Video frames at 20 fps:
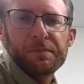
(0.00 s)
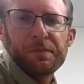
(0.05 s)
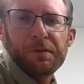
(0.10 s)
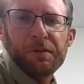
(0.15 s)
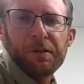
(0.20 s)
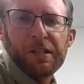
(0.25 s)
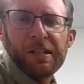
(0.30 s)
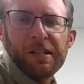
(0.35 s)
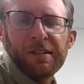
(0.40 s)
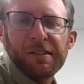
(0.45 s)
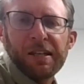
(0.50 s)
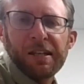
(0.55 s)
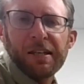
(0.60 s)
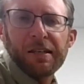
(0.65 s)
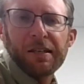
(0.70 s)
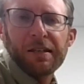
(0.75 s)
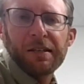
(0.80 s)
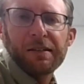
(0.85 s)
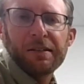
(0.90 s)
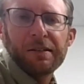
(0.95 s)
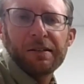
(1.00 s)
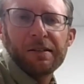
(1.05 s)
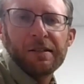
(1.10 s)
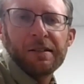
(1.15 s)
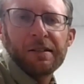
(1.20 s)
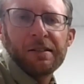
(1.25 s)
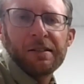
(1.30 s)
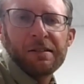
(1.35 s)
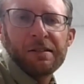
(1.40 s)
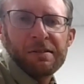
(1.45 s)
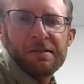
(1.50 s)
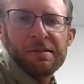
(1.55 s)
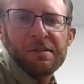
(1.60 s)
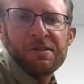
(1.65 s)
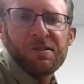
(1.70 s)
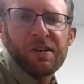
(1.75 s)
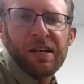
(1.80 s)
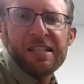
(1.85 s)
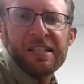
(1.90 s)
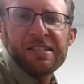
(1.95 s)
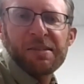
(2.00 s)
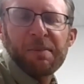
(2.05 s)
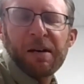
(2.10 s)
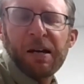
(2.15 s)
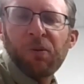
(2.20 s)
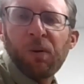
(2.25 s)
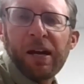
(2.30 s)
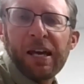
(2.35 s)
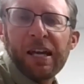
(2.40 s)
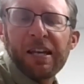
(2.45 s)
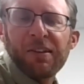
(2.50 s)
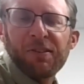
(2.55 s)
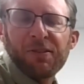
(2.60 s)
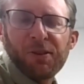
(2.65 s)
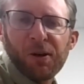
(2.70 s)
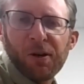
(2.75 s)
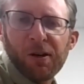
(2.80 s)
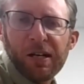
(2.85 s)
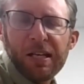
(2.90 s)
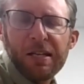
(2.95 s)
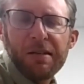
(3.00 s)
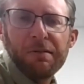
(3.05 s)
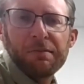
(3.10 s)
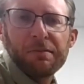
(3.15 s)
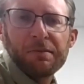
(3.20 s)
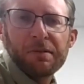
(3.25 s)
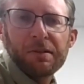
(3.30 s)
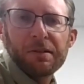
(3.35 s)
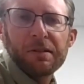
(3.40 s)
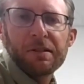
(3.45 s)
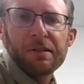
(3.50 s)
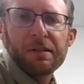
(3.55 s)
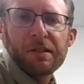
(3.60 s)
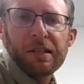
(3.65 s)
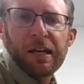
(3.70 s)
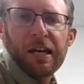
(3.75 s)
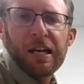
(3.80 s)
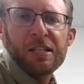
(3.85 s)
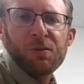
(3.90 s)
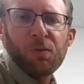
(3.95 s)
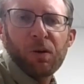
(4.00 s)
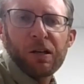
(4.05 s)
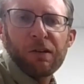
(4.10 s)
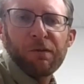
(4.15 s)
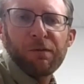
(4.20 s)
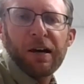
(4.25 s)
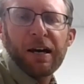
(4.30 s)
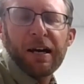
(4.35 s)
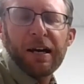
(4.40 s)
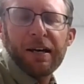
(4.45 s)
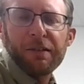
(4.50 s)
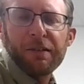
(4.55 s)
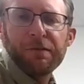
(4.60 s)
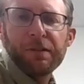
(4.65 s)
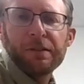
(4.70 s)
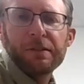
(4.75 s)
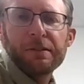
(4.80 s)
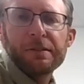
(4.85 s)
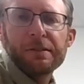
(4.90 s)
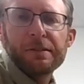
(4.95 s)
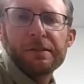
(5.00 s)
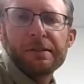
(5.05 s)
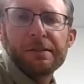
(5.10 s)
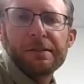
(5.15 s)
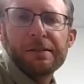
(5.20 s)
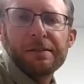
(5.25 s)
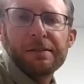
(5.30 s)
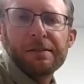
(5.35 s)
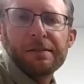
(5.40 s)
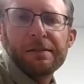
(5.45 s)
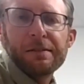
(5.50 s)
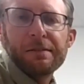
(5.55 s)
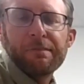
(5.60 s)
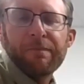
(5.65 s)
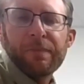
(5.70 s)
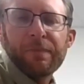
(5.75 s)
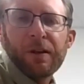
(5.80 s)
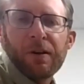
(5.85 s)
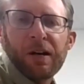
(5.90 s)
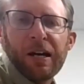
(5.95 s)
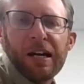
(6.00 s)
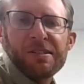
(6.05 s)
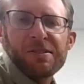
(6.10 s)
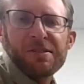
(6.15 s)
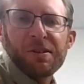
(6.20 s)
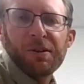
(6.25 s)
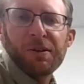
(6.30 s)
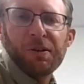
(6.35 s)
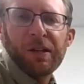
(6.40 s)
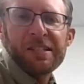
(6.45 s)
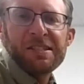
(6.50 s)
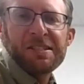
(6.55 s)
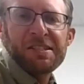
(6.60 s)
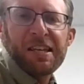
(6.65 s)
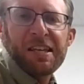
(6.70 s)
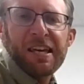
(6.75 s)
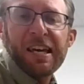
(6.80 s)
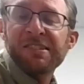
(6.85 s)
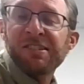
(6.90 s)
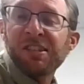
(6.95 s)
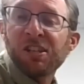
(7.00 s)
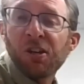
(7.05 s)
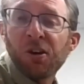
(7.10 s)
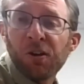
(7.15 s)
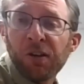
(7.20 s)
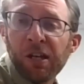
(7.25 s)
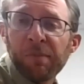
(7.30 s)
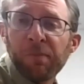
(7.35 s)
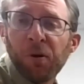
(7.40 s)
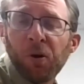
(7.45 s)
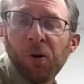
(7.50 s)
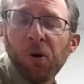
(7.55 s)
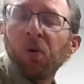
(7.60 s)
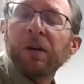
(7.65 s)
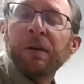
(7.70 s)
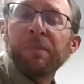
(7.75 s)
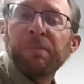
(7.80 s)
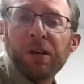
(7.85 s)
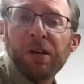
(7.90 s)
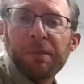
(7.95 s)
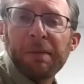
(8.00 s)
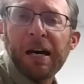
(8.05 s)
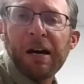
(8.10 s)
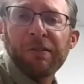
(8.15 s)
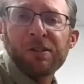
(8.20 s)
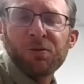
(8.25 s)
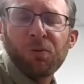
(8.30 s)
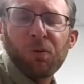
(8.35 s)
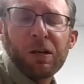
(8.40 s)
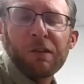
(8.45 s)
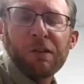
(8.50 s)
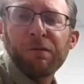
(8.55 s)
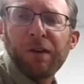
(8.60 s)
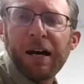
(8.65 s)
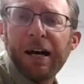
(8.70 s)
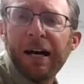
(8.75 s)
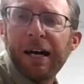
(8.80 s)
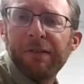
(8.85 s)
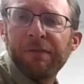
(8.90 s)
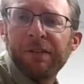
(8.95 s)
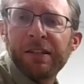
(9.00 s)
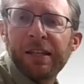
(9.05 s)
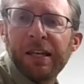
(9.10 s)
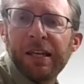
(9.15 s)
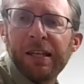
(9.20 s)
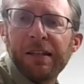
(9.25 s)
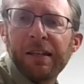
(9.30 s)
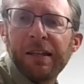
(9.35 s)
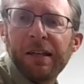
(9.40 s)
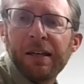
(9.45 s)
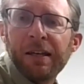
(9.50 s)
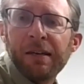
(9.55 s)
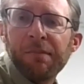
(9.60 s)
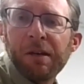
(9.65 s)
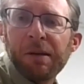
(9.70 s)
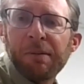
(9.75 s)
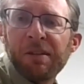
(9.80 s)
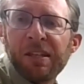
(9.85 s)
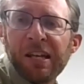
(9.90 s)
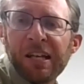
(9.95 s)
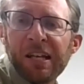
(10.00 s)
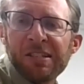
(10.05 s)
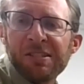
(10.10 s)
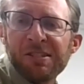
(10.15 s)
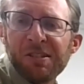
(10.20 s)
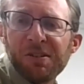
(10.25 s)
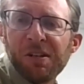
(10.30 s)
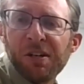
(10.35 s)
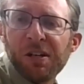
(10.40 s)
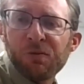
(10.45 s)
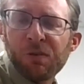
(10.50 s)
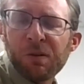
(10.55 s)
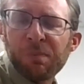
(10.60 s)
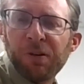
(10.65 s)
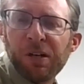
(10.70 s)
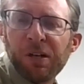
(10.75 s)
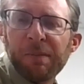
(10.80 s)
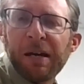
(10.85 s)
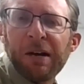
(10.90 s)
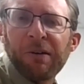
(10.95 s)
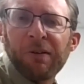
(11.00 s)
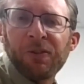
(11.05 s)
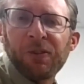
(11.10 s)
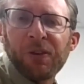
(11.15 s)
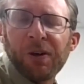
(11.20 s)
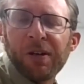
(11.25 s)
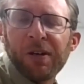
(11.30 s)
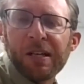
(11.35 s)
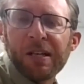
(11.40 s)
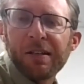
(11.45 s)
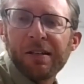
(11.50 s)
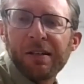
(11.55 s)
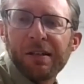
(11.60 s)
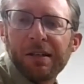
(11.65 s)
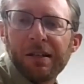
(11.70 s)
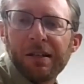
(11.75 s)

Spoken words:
What do you think? So I had somebody weigh in at 30. Okay, 25. All right, so let's say as a yearling bull, we put him out with 25, and then maybe the next 2 years we put him out with 30.